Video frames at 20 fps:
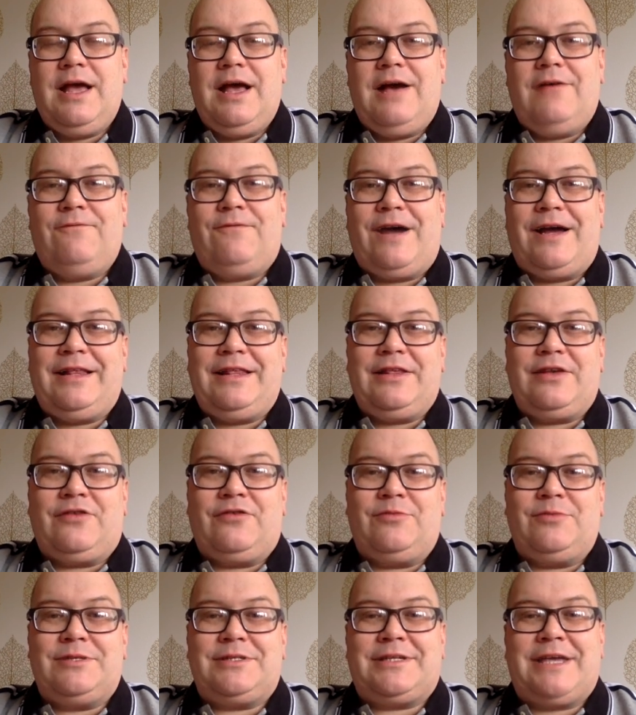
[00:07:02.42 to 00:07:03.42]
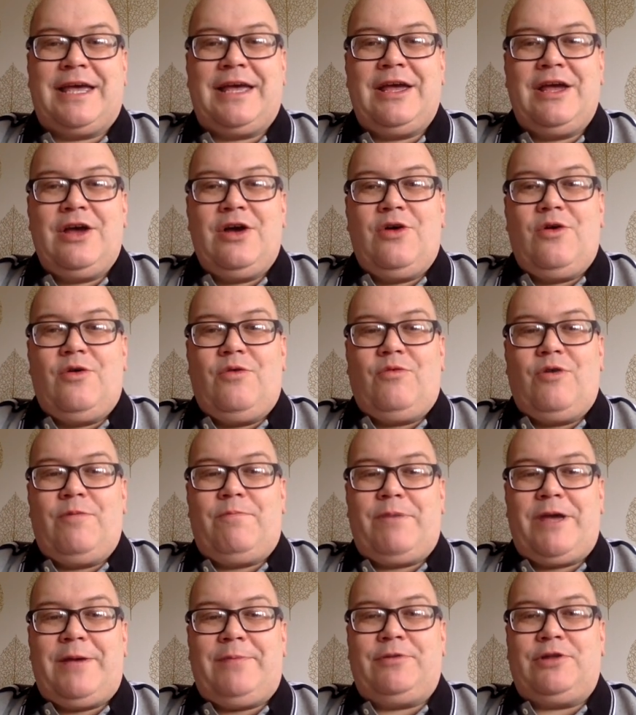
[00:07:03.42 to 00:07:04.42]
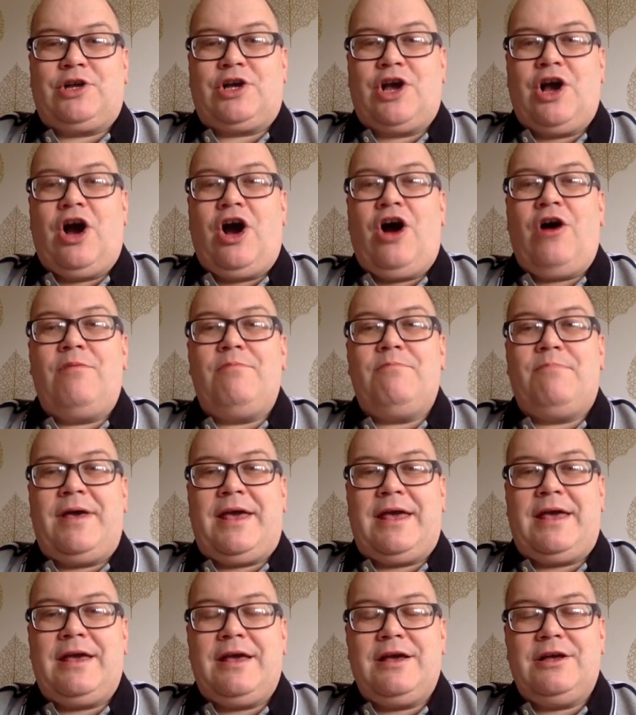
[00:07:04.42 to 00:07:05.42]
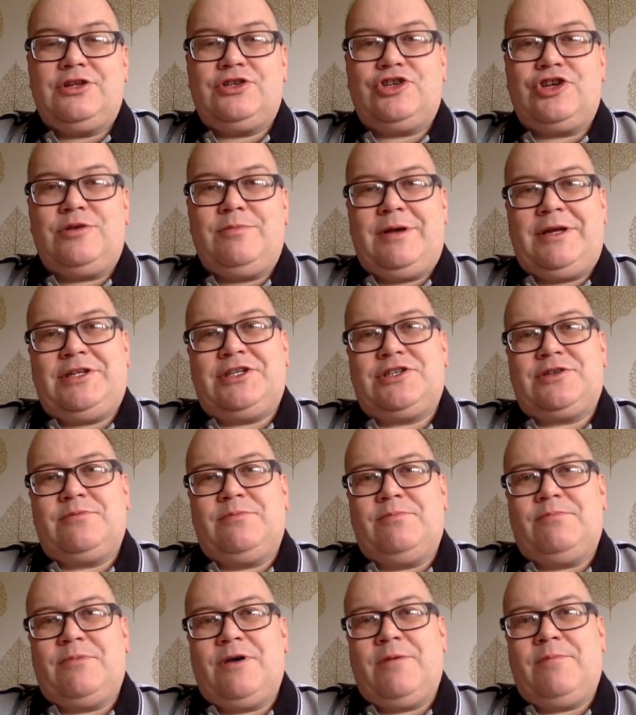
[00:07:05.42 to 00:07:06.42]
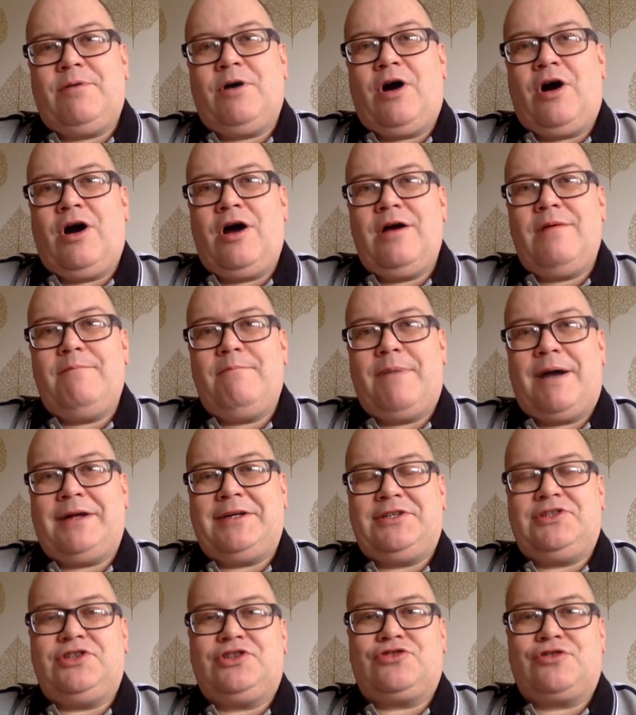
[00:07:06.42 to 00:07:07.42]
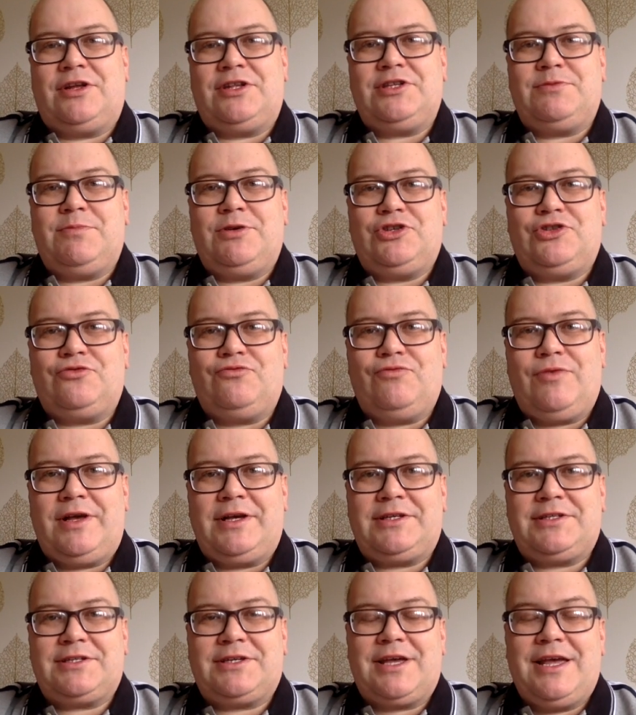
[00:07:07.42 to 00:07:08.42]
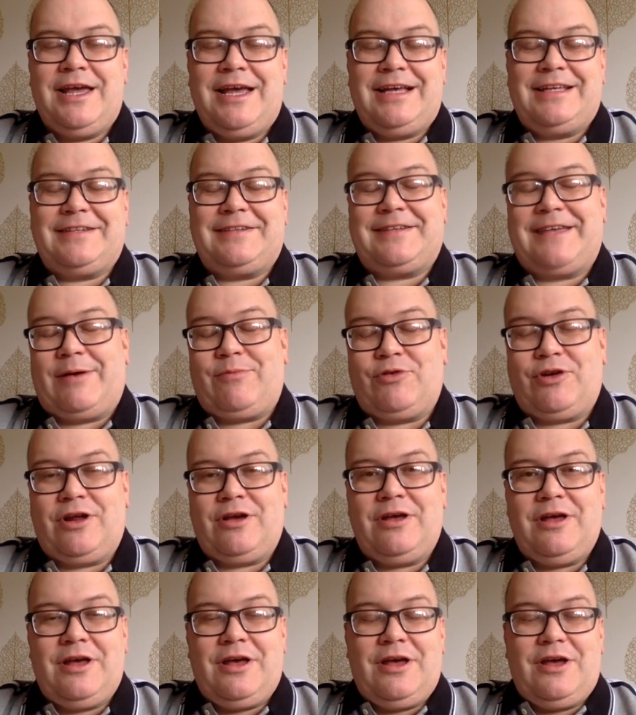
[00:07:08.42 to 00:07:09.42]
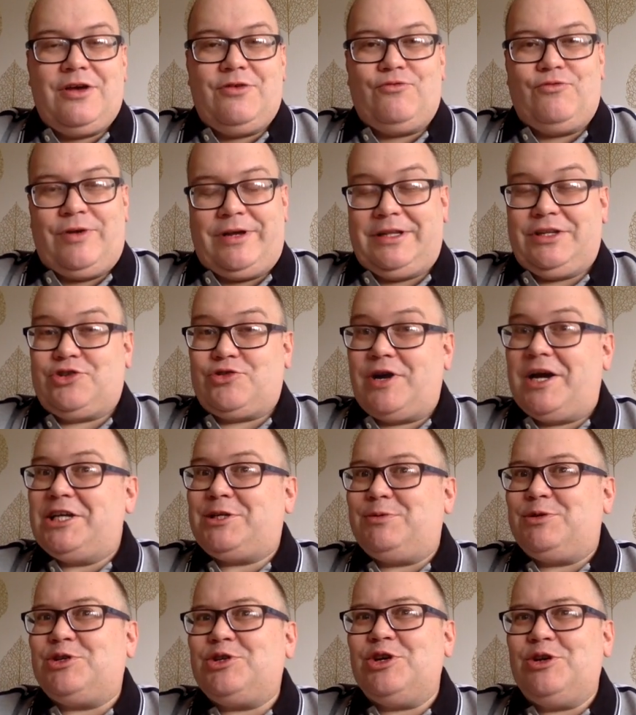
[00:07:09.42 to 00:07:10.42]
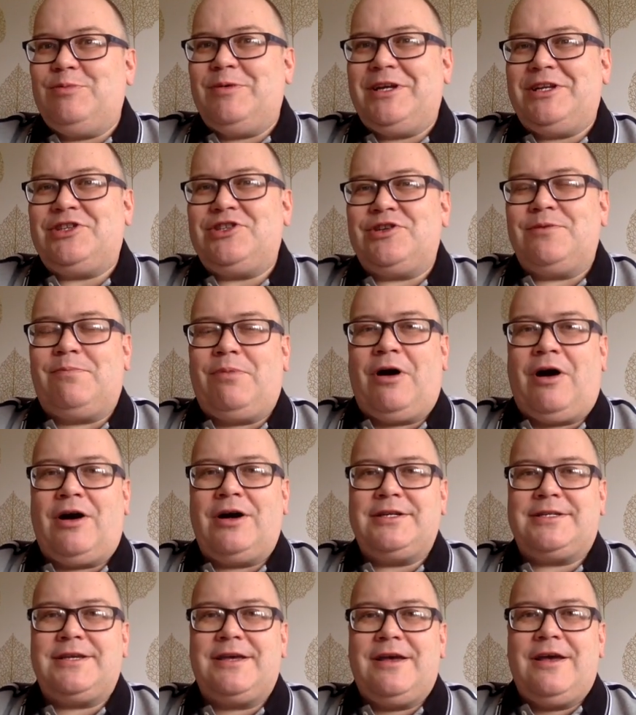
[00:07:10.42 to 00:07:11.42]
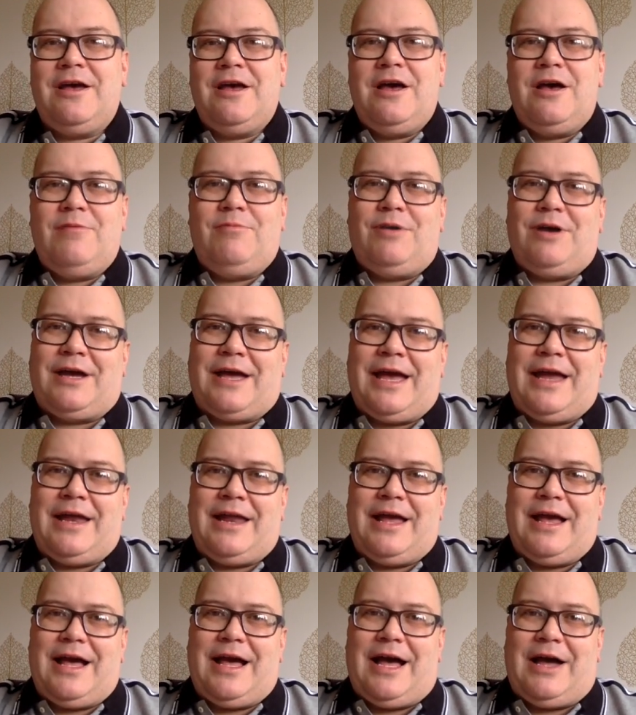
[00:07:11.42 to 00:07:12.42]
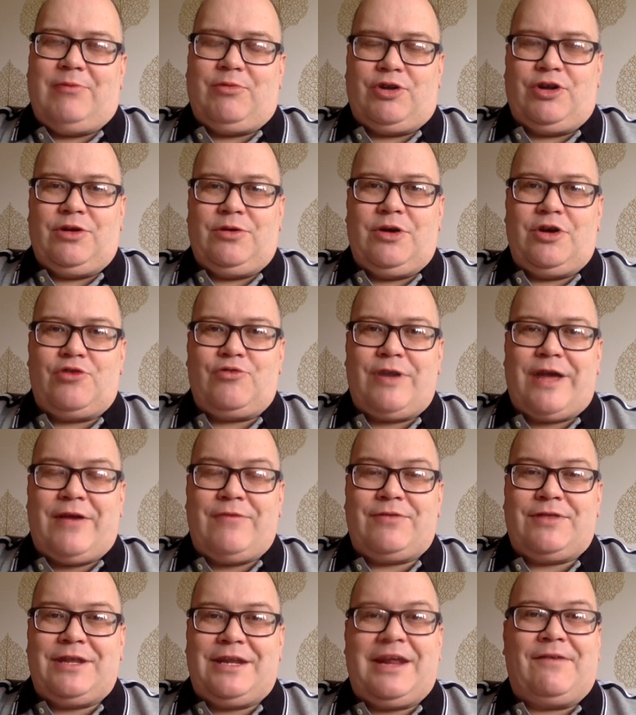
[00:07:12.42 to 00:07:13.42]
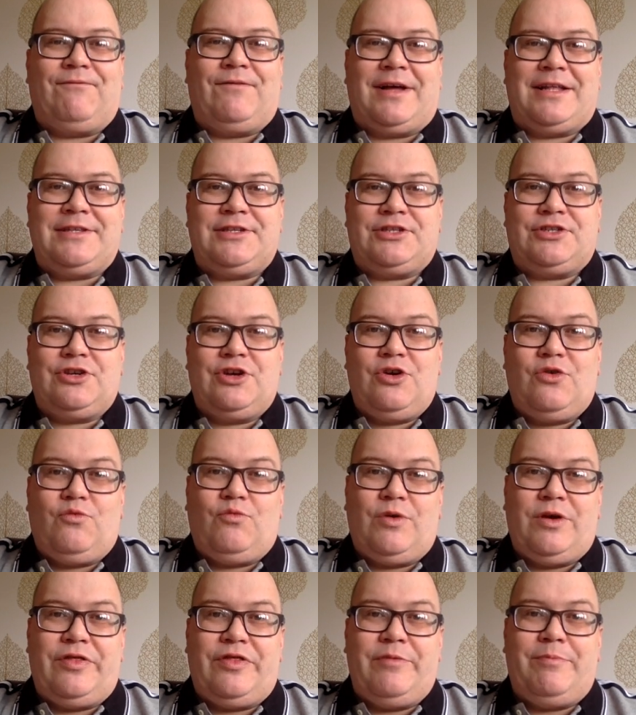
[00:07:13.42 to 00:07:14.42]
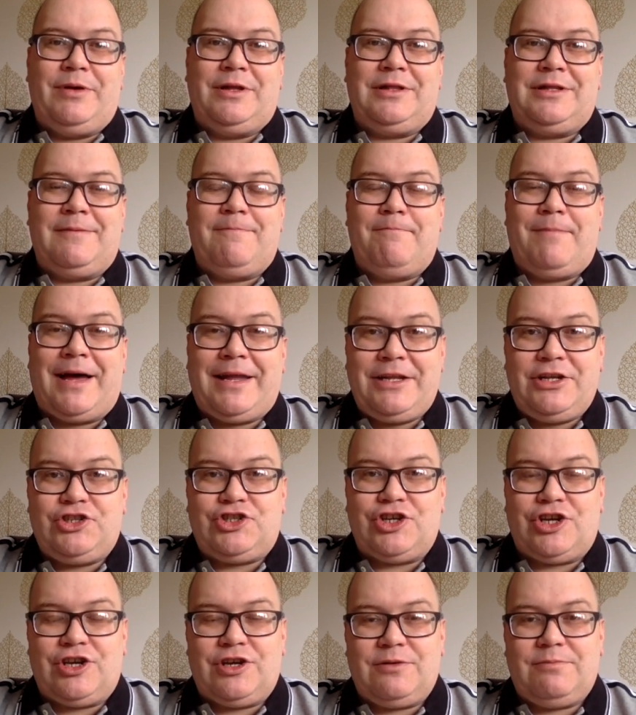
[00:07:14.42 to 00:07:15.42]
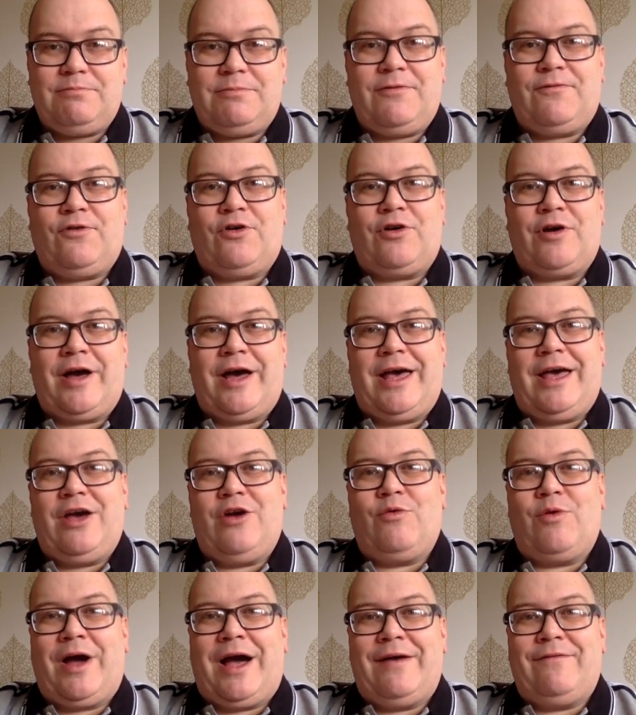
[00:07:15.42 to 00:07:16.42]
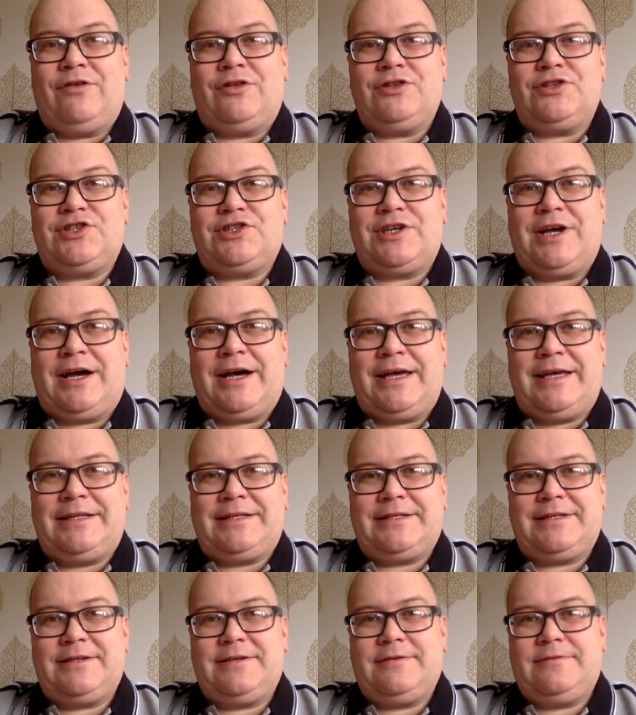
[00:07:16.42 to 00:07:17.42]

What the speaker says: And finally, the government say, where people can't be 2 metres apart, manage the transmission risk. As I say, I'm going to really try to be 2 metres apart, but again, I'm going to agree everything in advance with the building manager before I arrive on site.